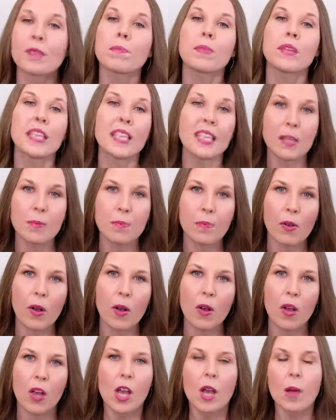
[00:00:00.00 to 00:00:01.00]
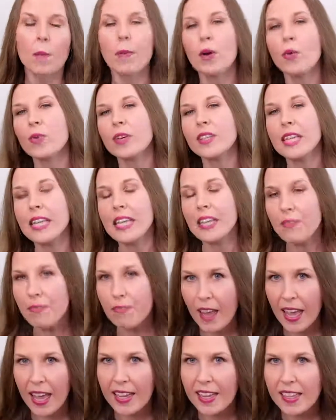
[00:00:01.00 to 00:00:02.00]
people. But with
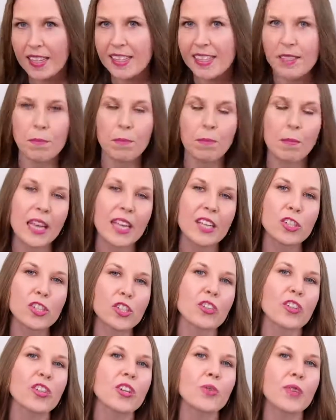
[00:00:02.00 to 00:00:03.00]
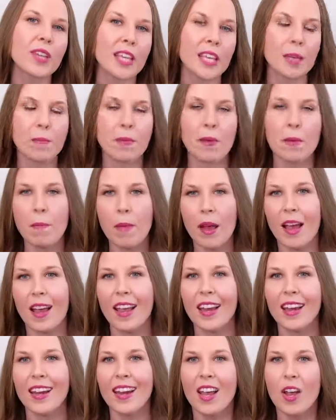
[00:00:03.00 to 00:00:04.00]
events, make sure you keep in
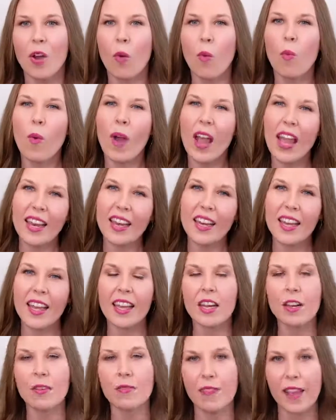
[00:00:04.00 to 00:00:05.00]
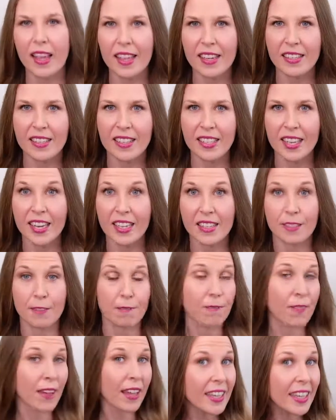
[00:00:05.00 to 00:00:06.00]
mind when an event is
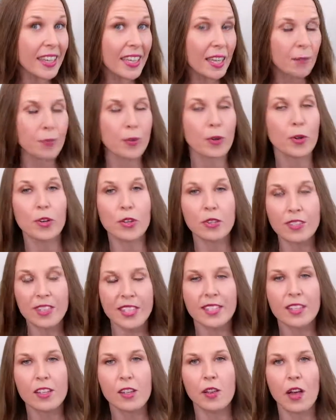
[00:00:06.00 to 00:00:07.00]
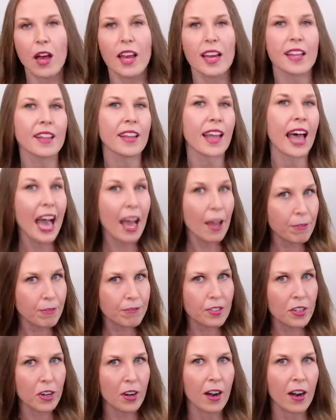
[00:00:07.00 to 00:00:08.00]
funny, produces a lot of
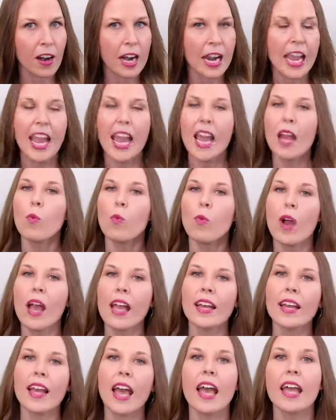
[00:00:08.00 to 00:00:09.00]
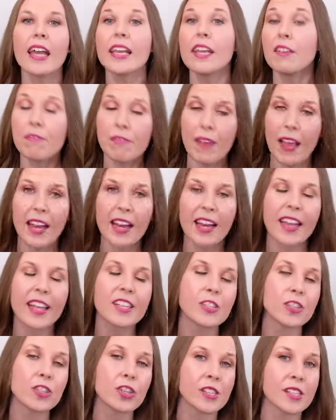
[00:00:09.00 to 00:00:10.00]
laughter, and when an event
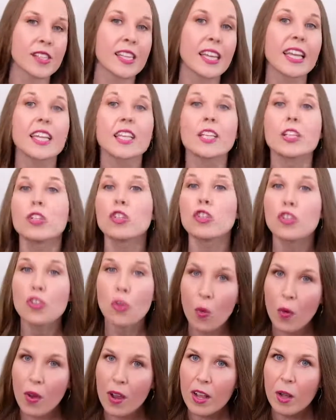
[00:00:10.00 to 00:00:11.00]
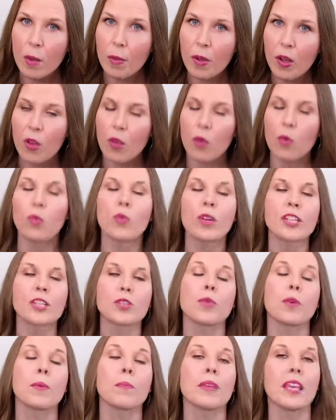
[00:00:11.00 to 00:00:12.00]
is just enjoyable, which
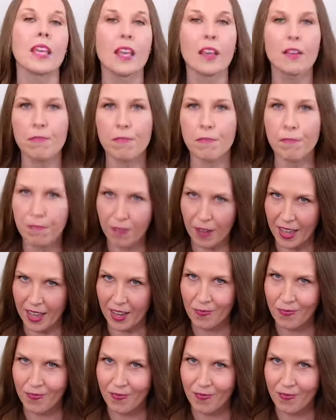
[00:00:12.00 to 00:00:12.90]
would be fun.